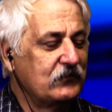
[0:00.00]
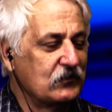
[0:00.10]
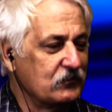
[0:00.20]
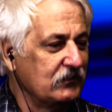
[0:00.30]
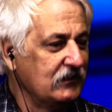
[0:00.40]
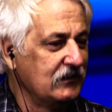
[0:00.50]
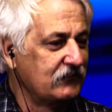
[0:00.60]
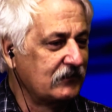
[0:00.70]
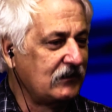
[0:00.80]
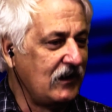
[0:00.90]
firm
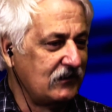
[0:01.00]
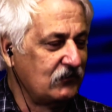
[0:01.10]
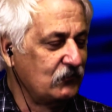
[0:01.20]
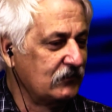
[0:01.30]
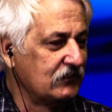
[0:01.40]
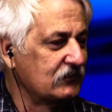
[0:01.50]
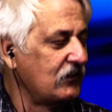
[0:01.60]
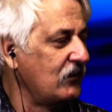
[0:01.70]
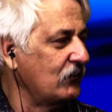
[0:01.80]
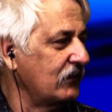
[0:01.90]
belief that God is with us
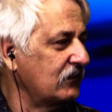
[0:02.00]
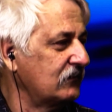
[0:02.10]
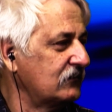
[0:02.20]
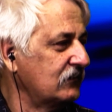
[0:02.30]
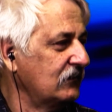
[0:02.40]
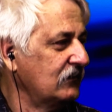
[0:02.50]
always.